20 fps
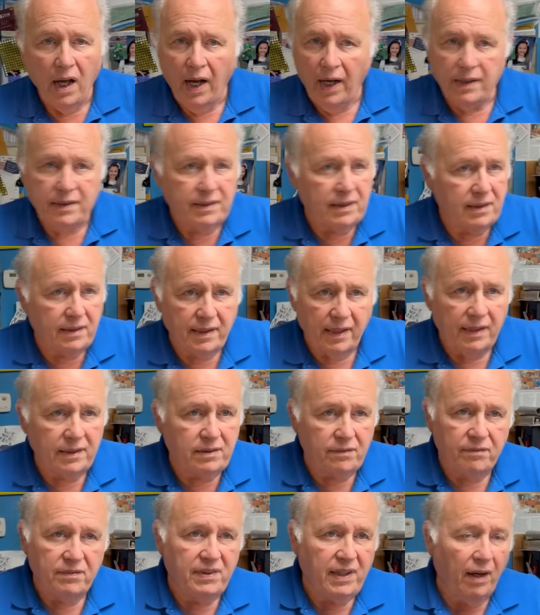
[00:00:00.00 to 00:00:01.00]
And he said things
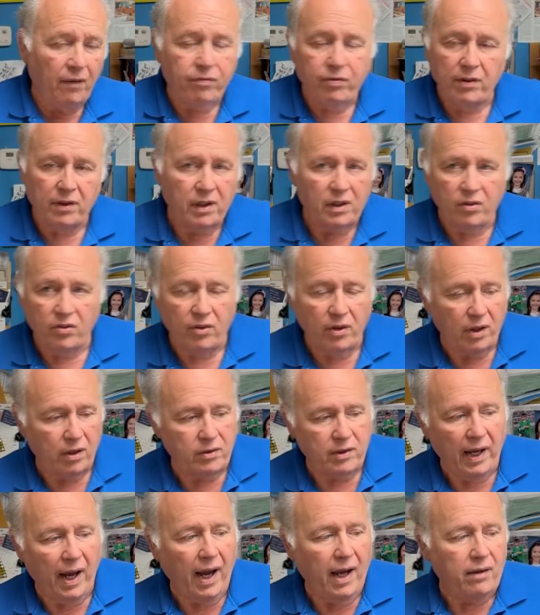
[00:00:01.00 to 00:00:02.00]
have definitely slowed
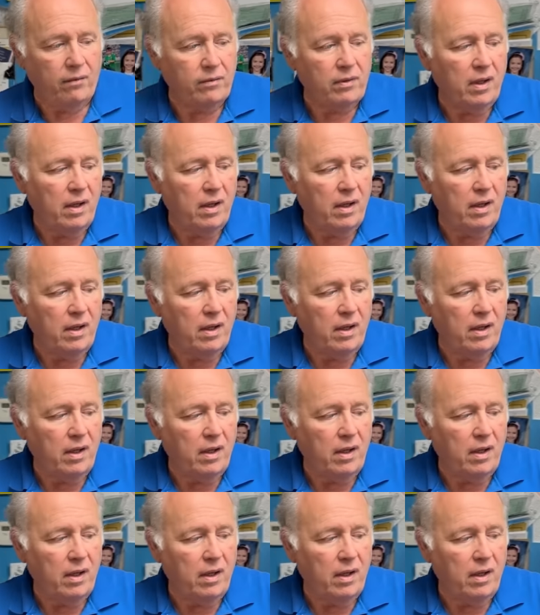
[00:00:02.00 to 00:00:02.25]
down.